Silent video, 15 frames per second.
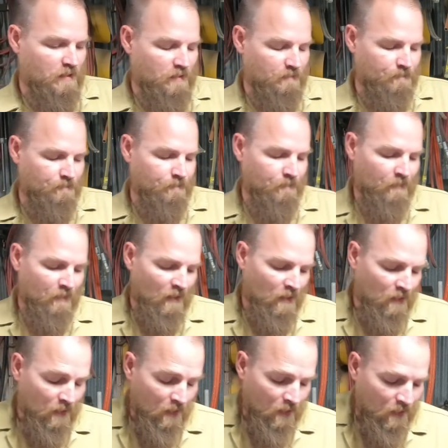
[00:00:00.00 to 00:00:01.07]
It
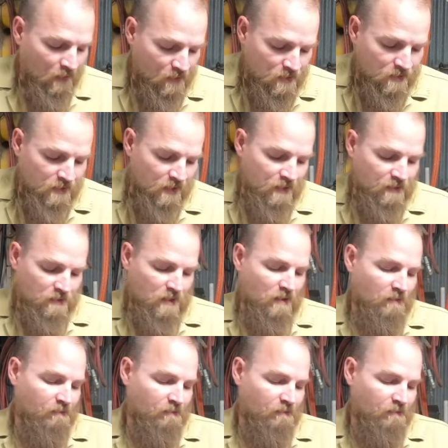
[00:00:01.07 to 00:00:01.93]
says,